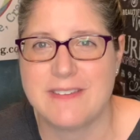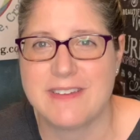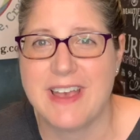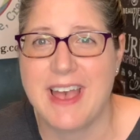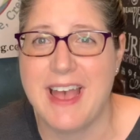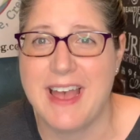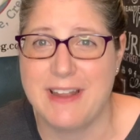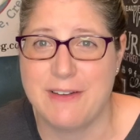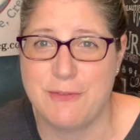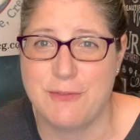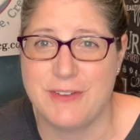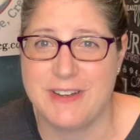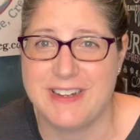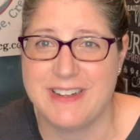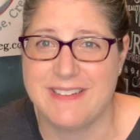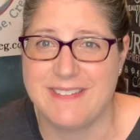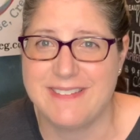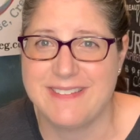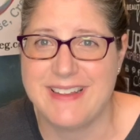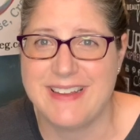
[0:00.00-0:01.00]

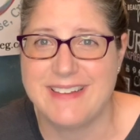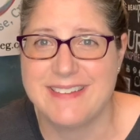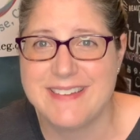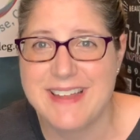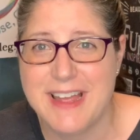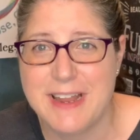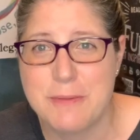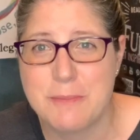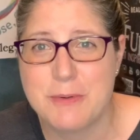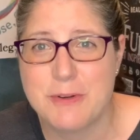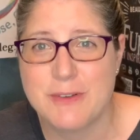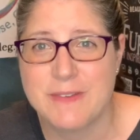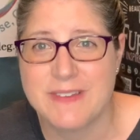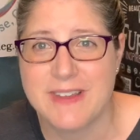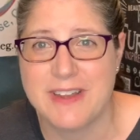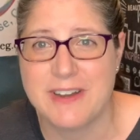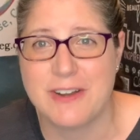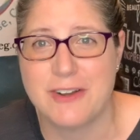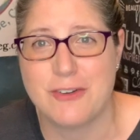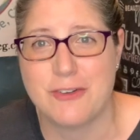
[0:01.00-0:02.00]
confidence and
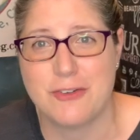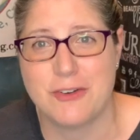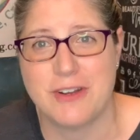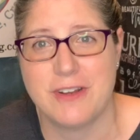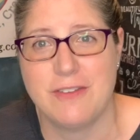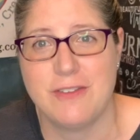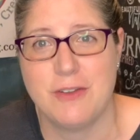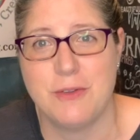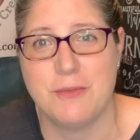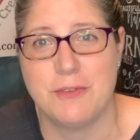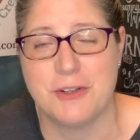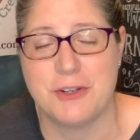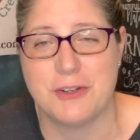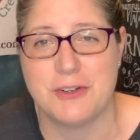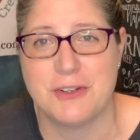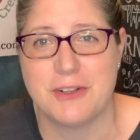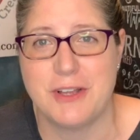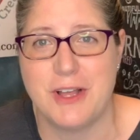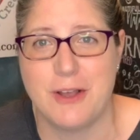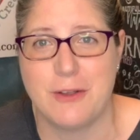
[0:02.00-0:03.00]
10% are tricks you've
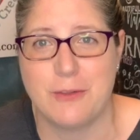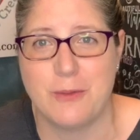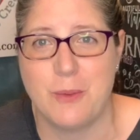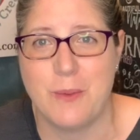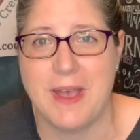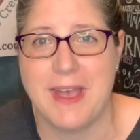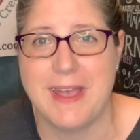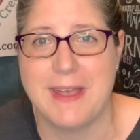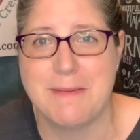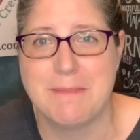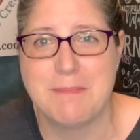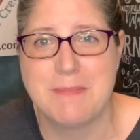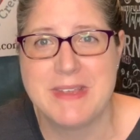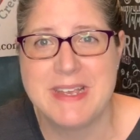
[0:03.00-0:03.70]
learned along the way.